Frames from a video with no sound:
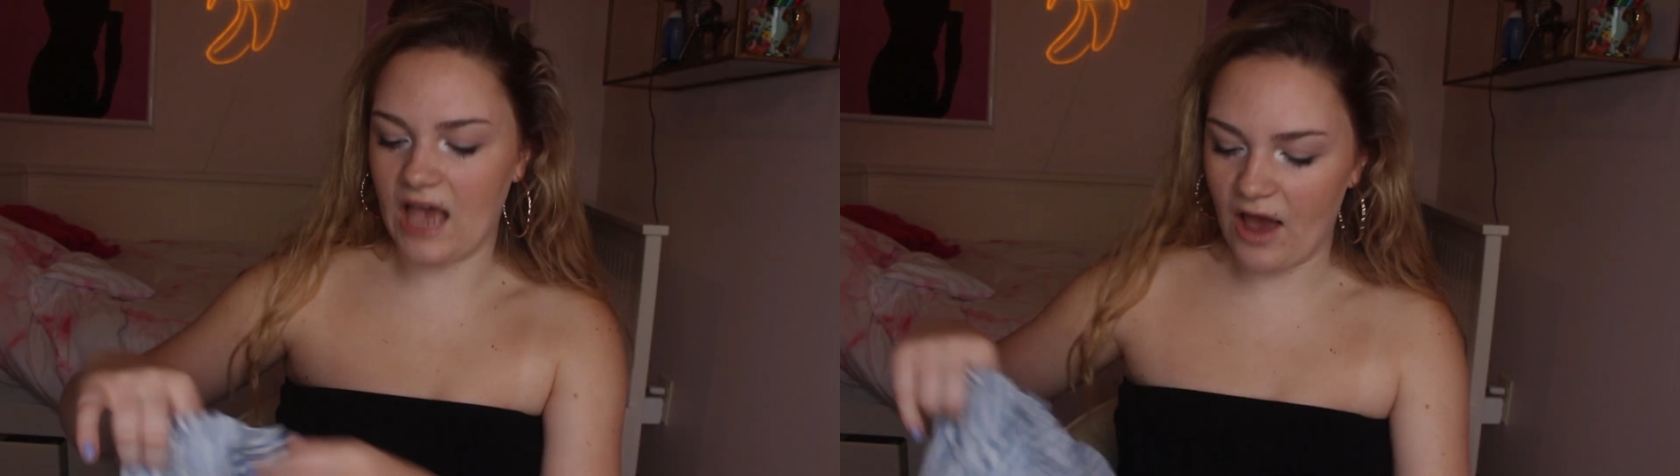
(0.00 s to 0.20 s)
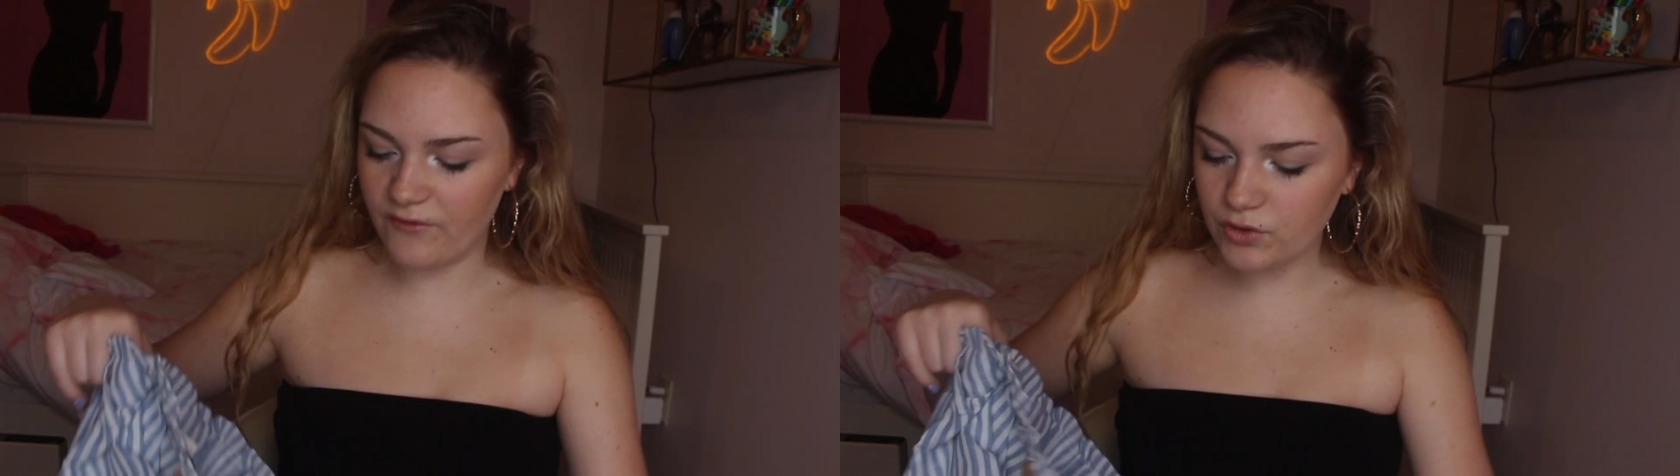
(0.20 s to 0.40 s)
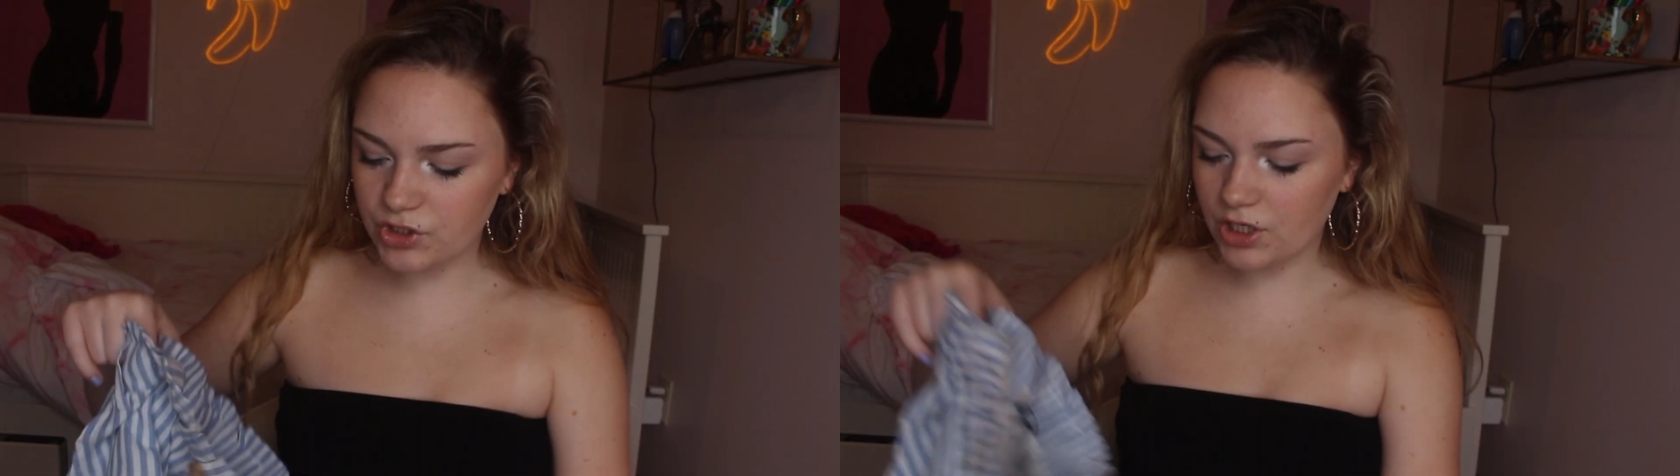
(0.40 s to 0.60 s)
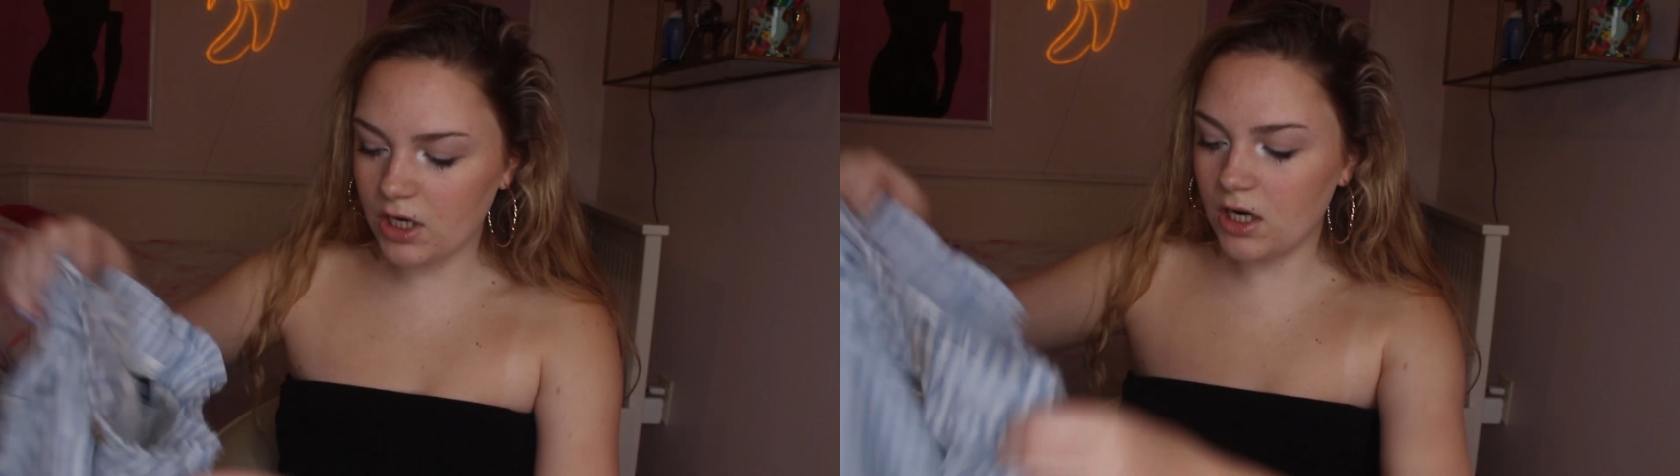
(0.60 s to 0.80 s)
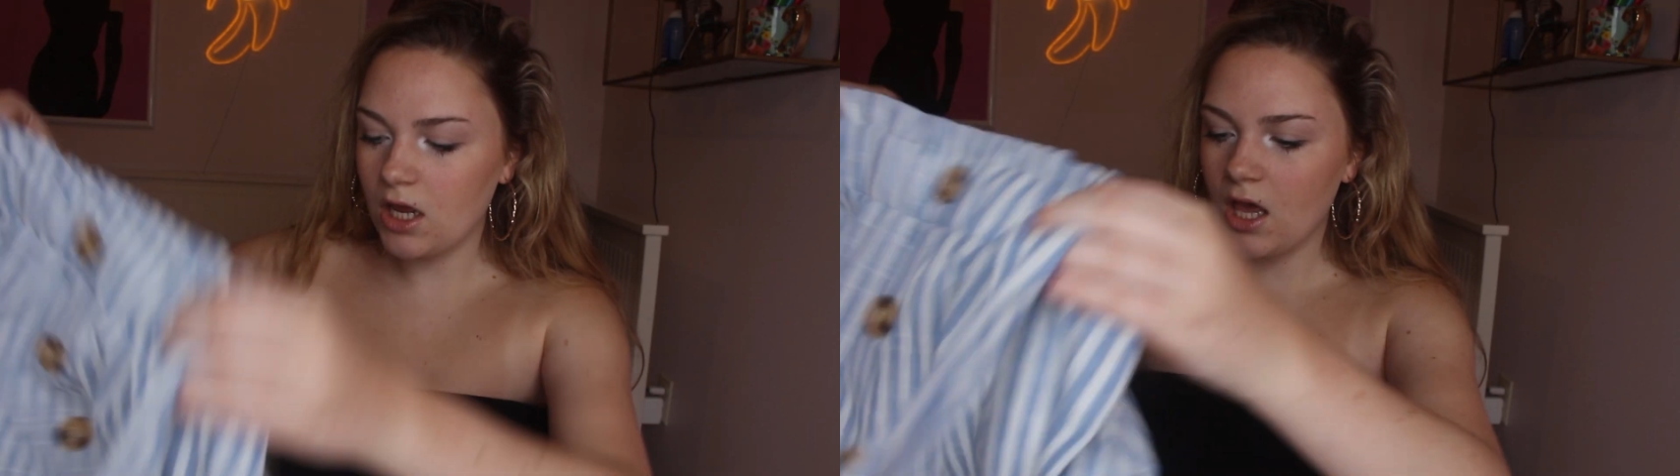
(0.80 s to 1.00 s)
Zaful
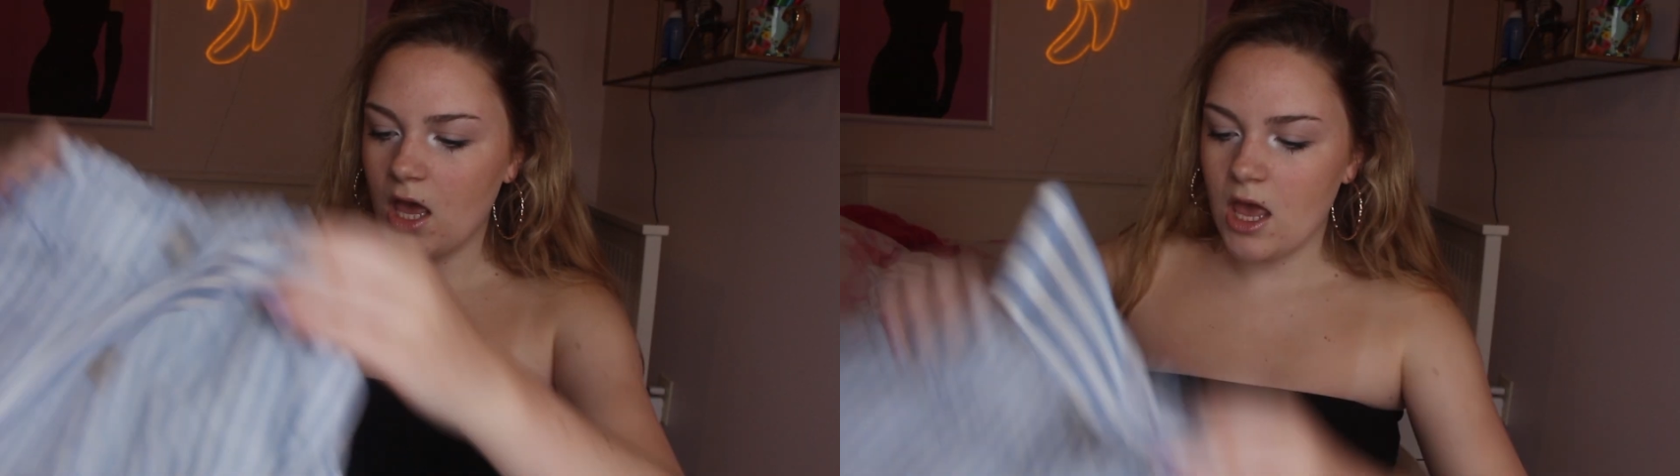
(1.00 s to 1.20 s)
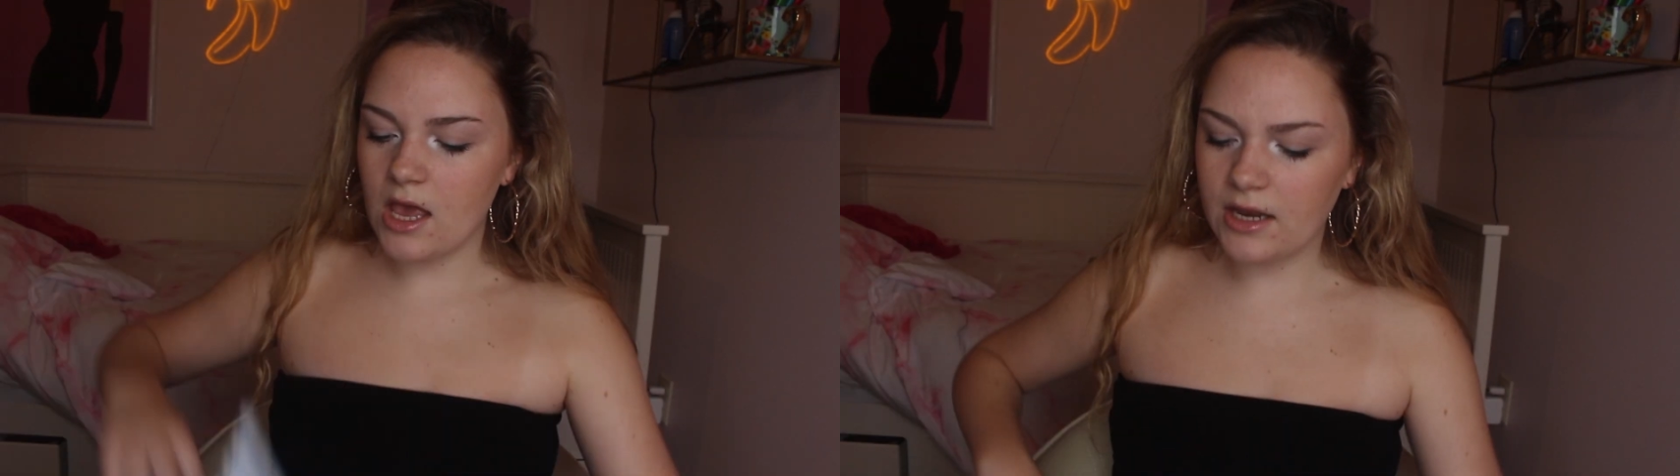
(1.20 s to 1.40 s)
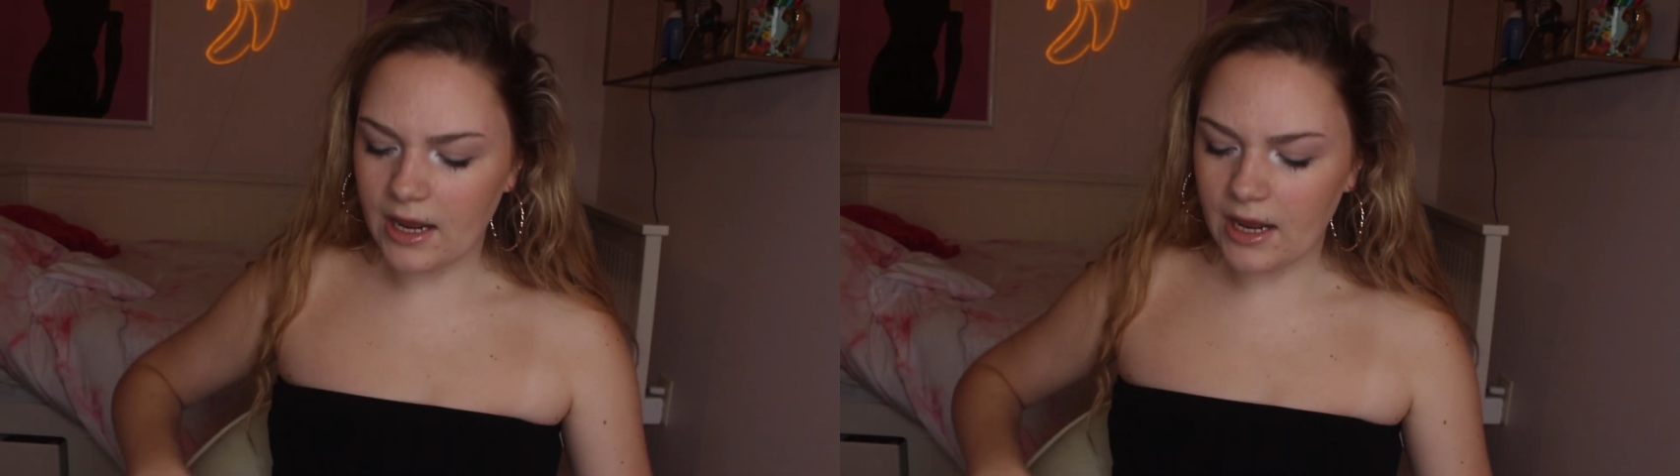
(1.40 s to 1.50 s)
skirt, and